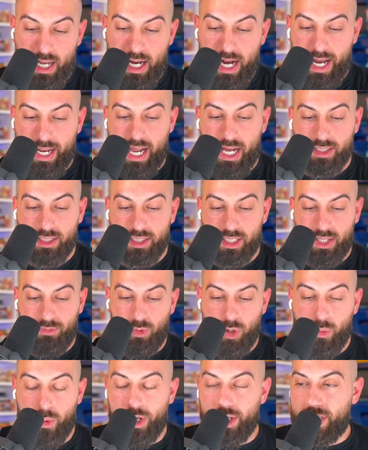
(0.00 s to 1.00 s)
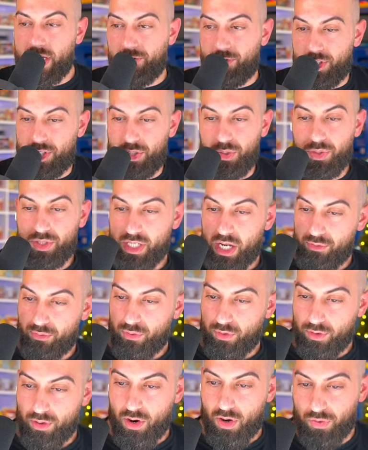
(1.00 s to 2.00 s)
I announce the giveaway winners every Tuesday
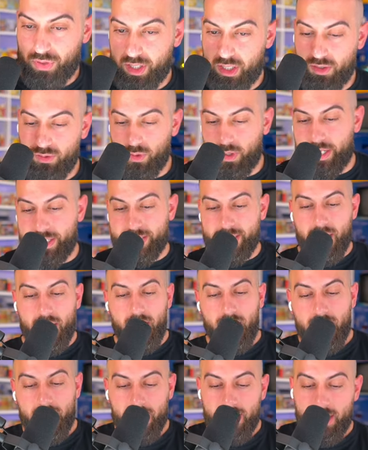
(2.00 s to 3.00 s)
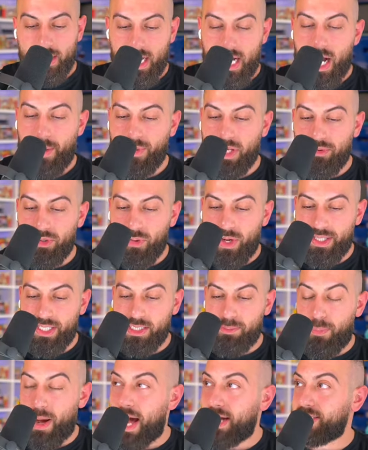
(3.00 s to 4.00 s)
for all the giveaways. I'm giving away
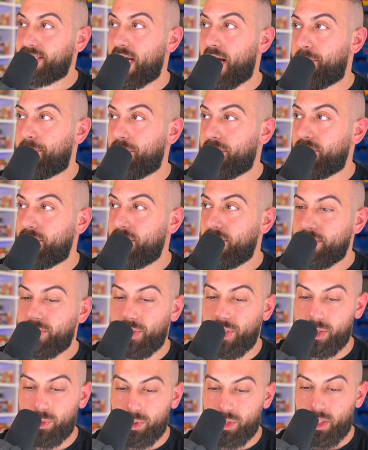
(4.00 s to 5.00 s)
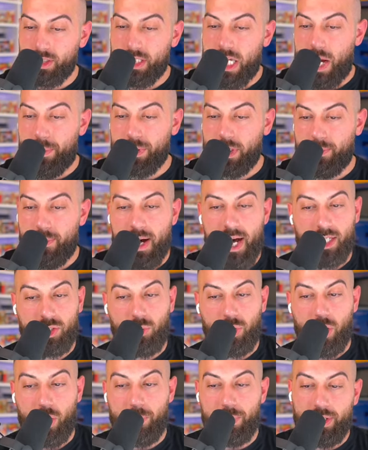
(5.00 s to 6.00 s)
this box topper. So this was on top of the box
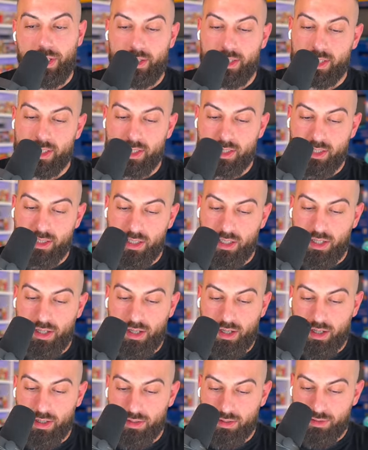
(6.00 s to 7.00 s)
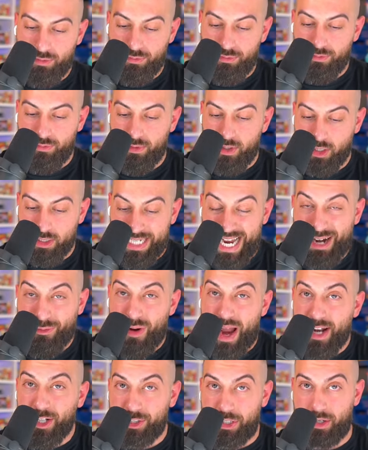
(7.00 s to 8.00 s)
when we opened it. This is a, a
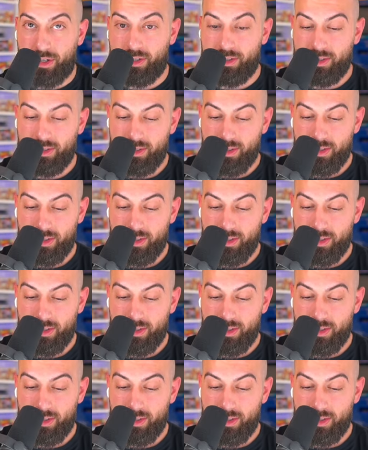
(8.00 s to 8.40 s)
Tyranitar.